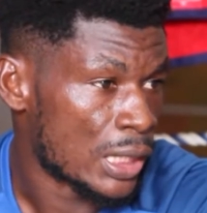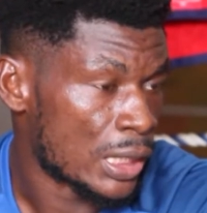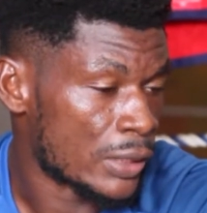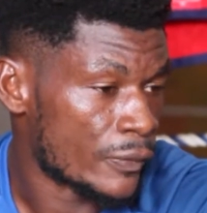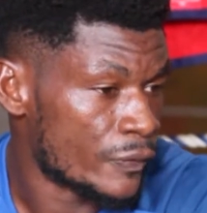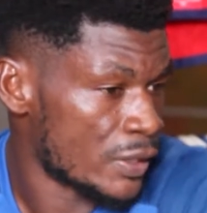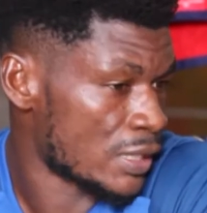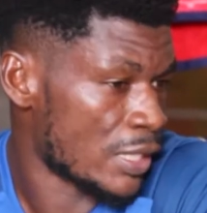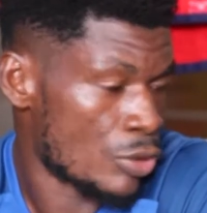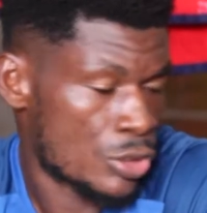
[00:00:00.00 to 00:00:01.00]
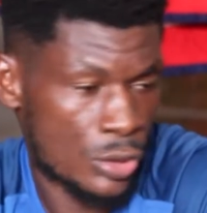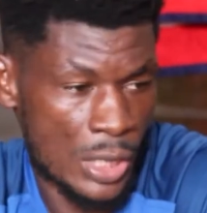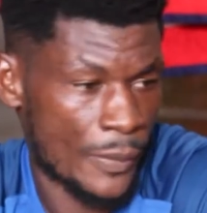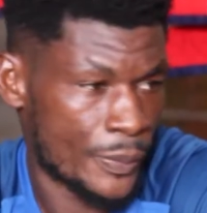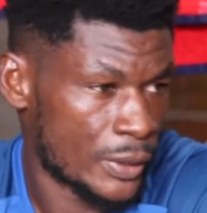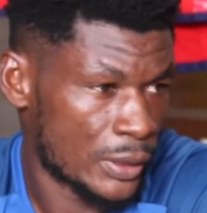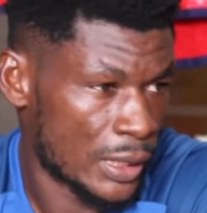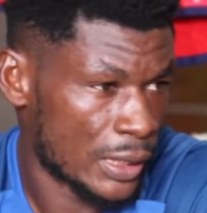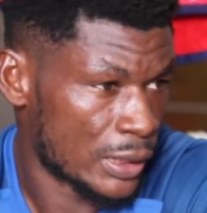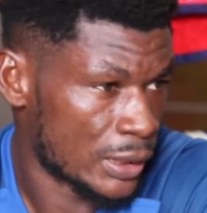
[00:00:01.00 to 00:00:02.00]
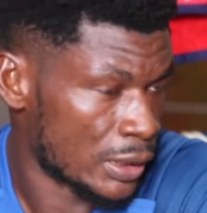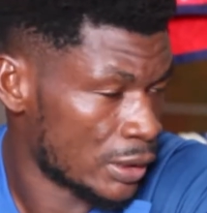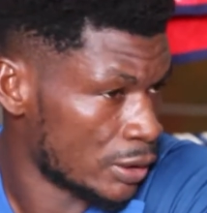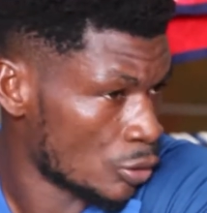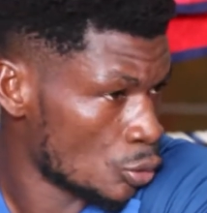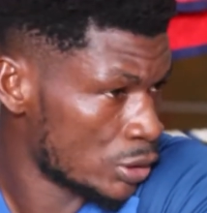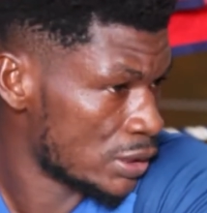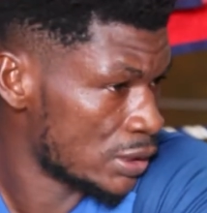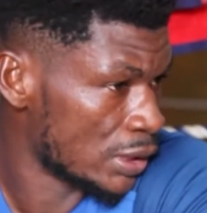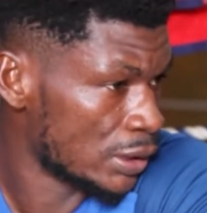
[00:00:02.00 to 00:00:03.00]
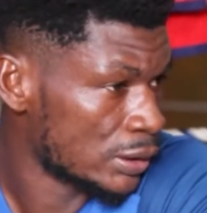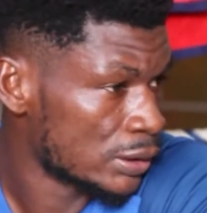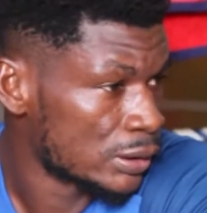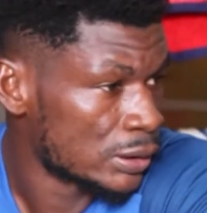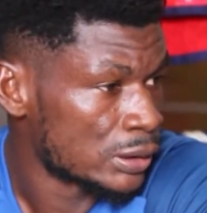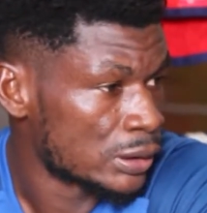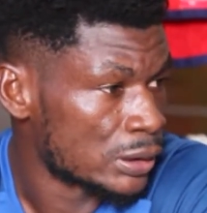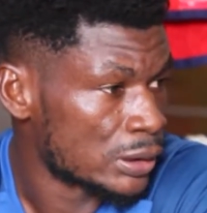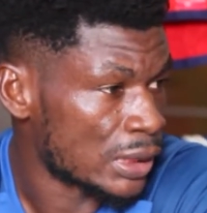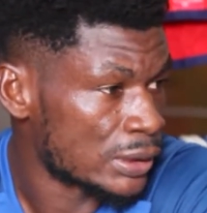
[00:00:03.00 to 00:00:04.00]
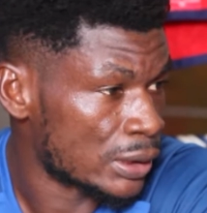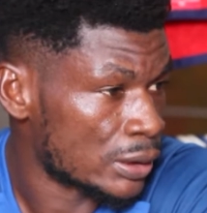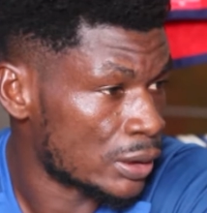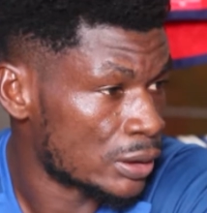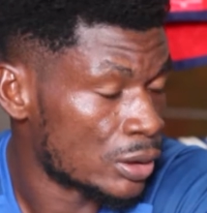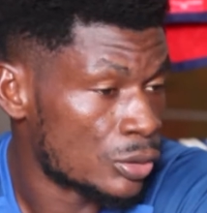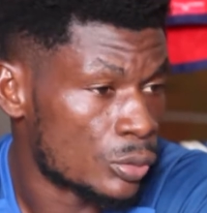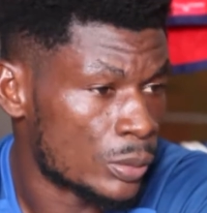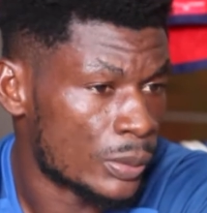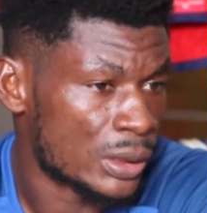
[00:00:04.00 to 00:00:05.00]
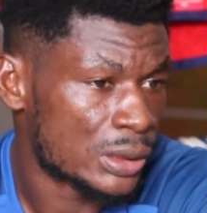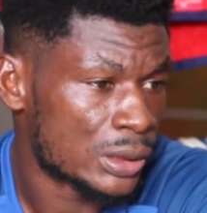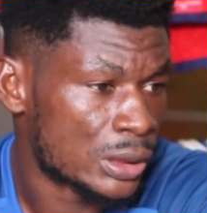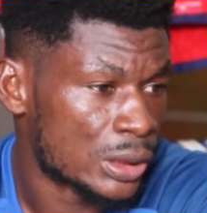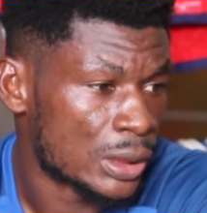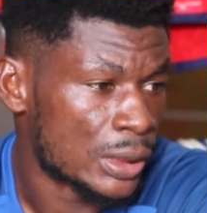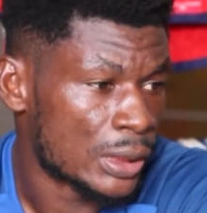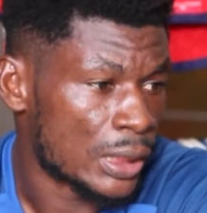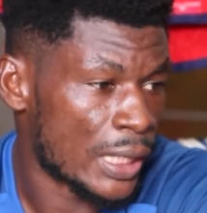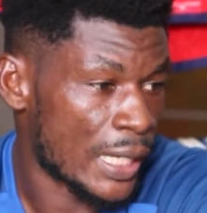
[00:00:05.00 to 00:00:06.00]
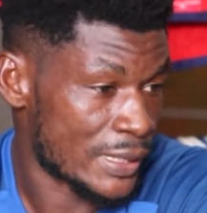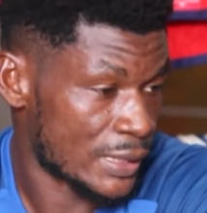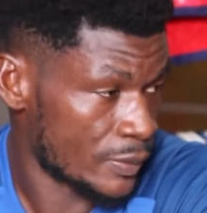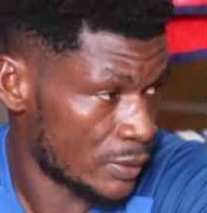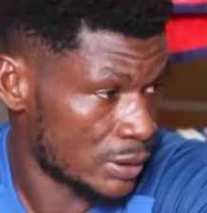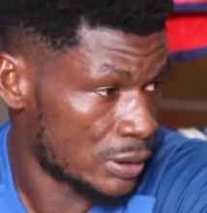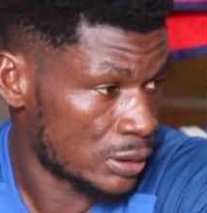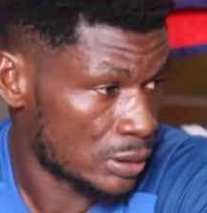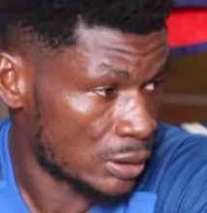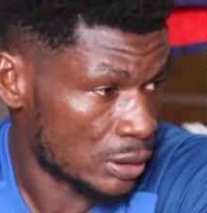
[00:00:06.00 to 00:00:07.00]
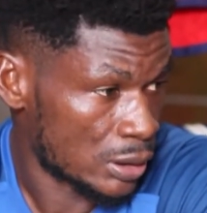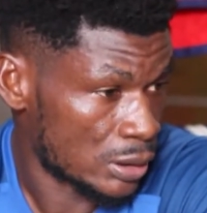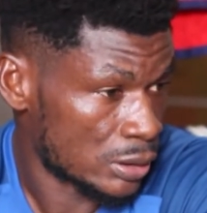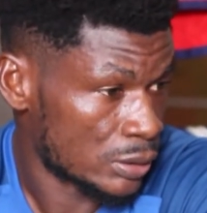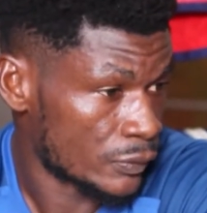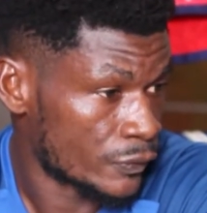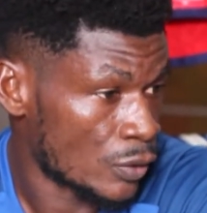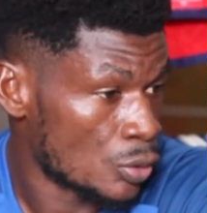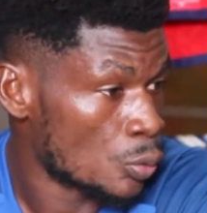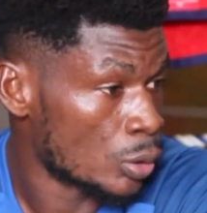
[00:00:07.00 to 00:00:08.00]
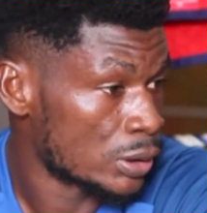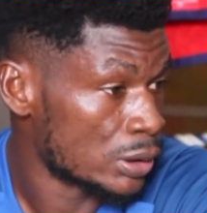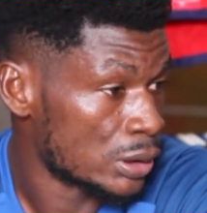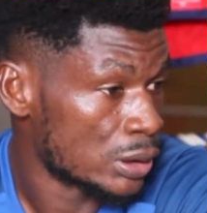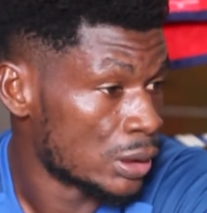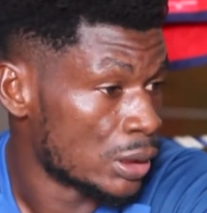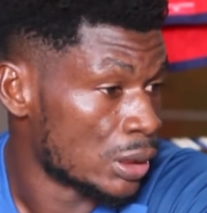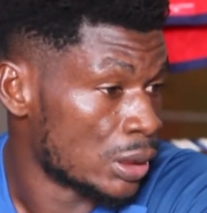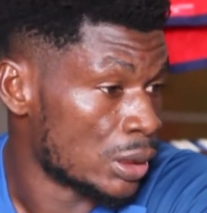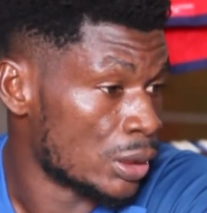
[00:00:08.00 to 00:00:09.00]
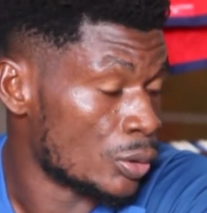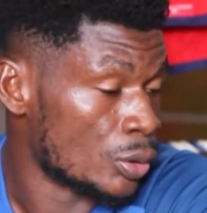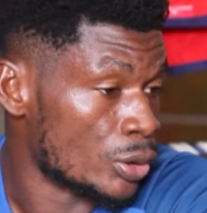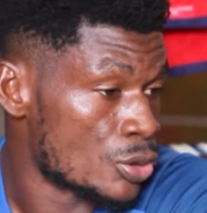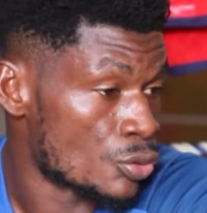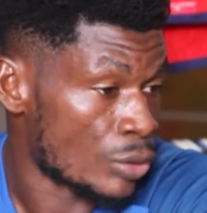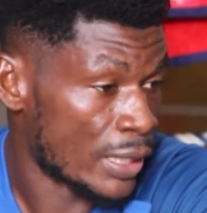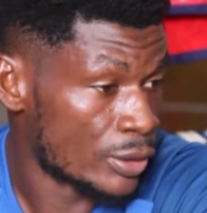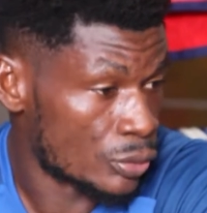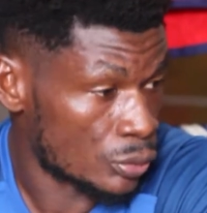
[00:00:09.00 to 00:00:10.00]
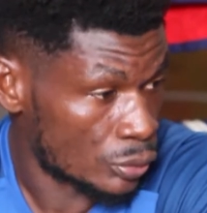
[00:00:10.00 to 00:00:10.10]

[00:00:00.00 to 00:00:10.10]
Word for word: um, first, I was not happy that uh, the coach is saying such a, a thing to me, but I accept it and follow what he, he's trying to